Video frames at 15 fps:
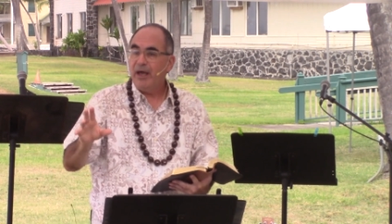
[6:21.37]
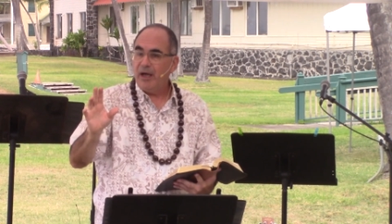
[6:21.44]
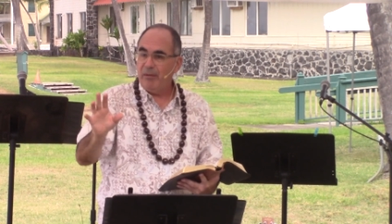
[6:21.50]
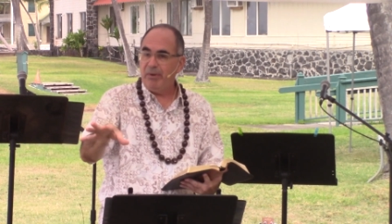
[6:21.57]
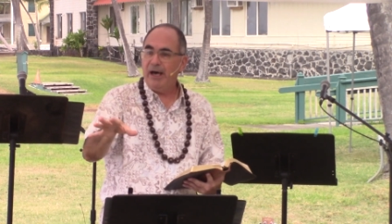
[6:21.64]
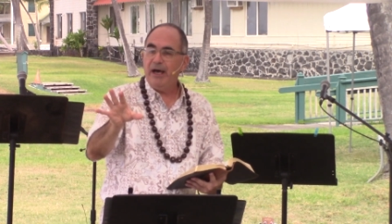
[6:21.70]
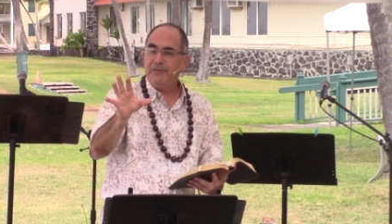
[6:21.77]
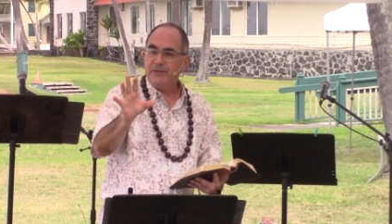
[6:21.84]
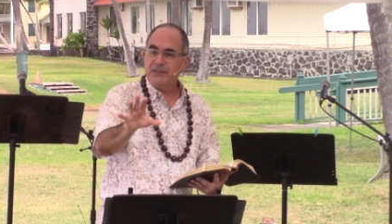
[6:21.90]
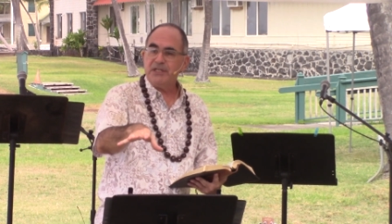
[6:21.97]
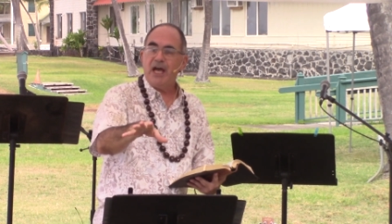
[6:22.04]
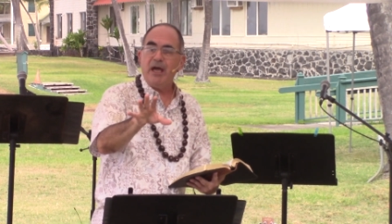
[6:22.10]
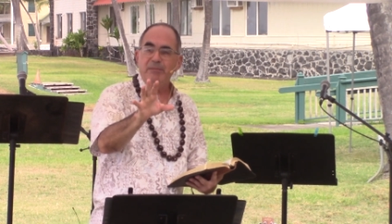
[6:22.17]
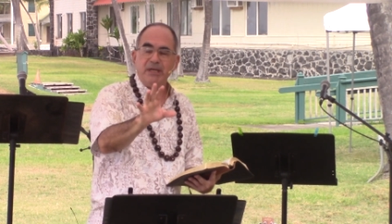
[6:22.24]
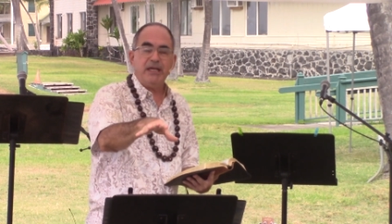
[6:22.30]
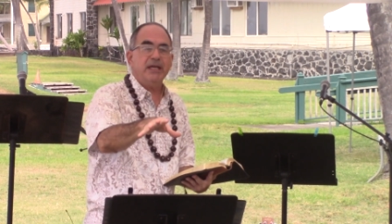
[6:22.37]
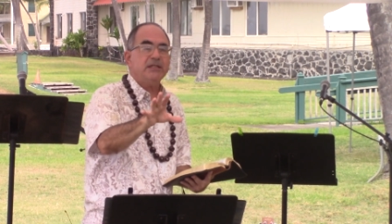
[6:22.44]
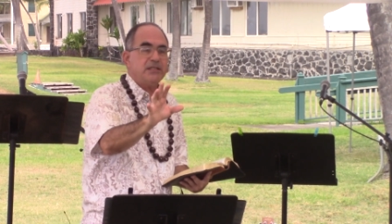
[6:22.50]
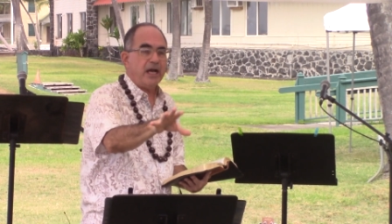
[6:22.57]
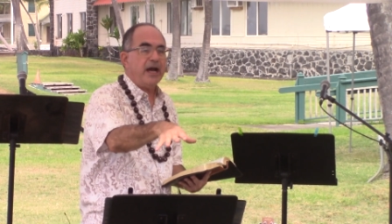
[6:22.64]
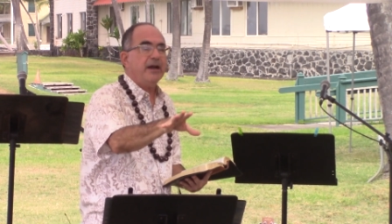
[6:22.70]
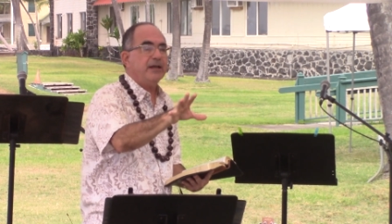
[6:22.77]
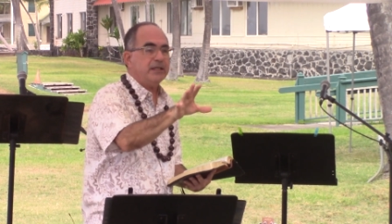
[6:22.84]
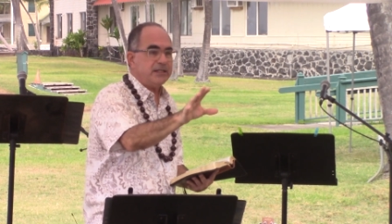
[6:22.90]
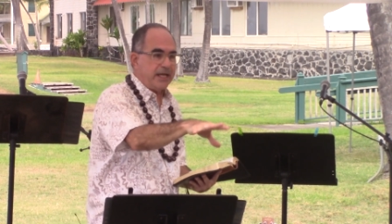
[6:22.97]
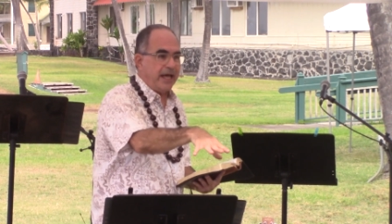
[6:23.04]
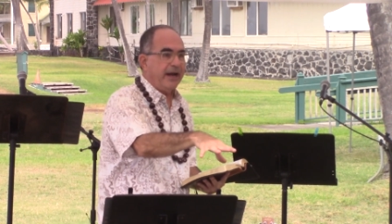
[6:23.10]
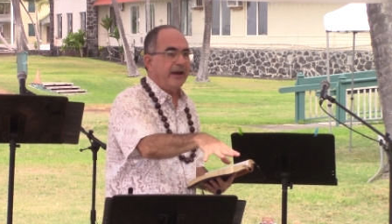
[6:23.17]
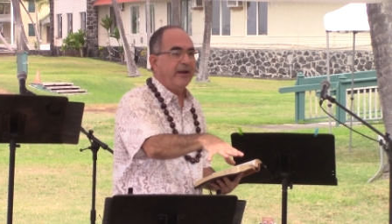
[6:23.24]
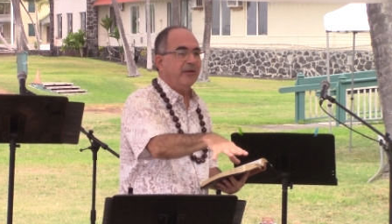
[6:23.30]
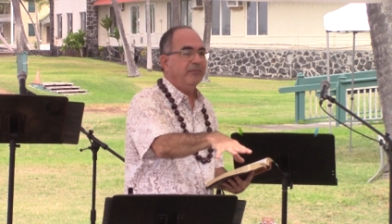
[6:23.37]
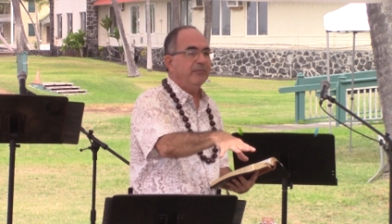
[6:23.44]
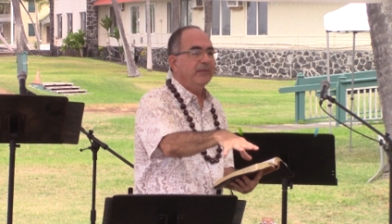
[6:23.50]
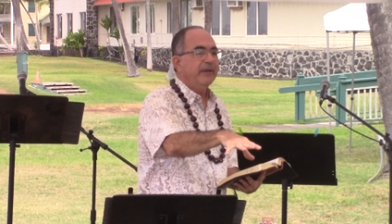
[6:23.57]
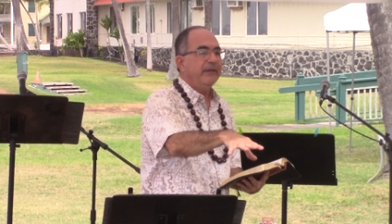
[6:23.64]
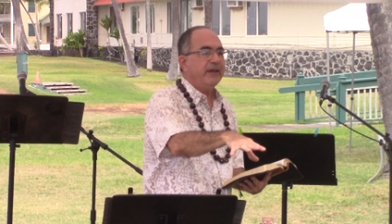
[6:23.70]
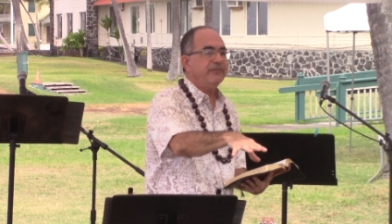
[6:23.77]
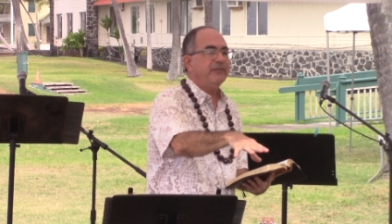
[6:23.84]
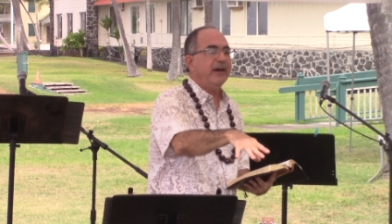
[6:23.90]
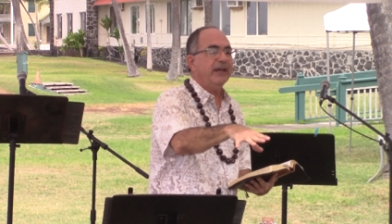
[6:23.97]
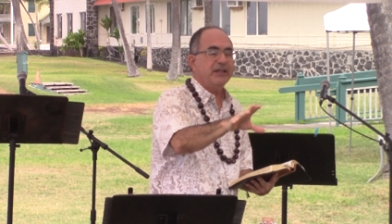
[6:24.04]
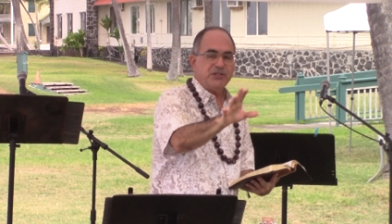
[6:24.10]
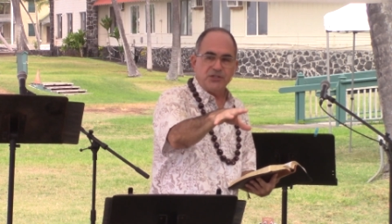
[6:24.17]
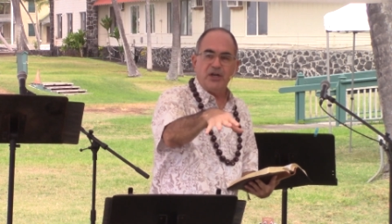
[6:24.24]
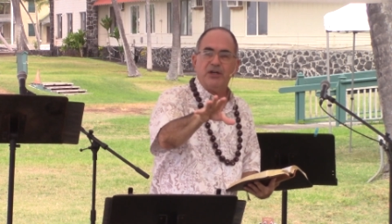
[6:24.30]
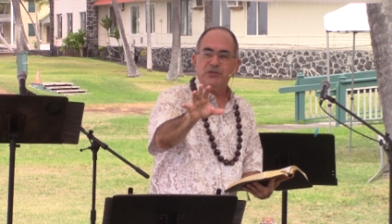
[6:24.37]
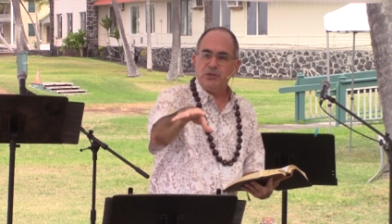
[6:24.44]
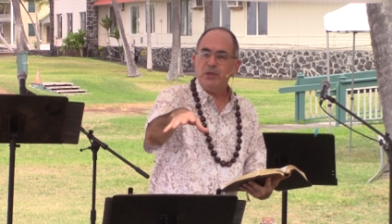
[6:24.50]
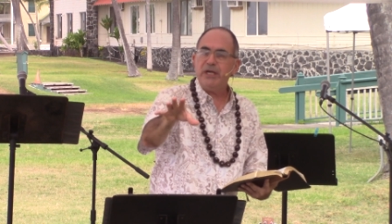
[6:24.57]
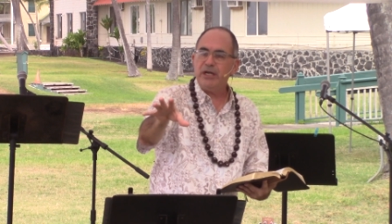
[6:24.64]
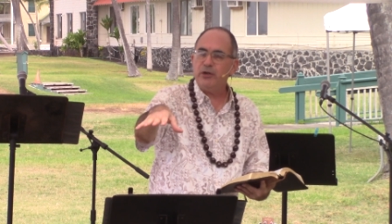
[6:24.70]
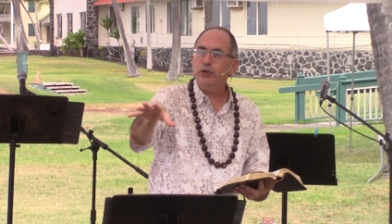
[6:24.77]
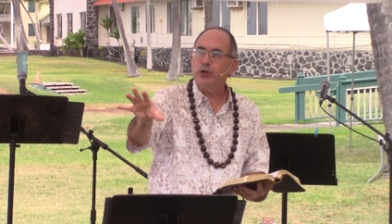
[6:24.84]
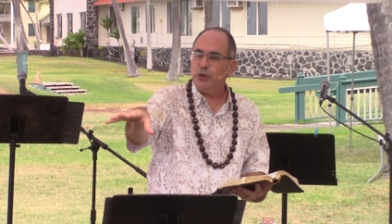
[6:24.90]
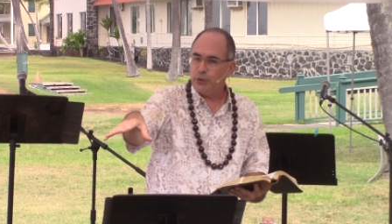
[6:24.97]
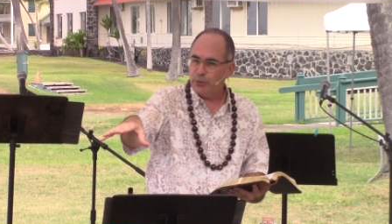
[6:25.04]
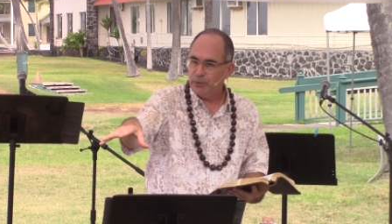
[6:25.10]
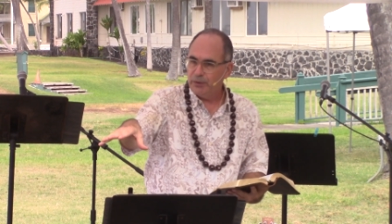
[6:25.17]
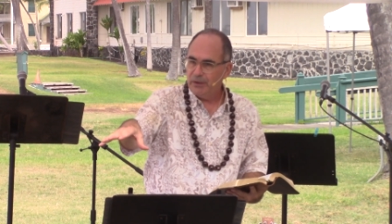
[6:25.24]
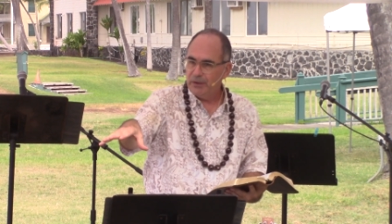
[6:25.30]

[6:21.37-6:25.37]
About the time you get tired of telling them, they finally start to hear you.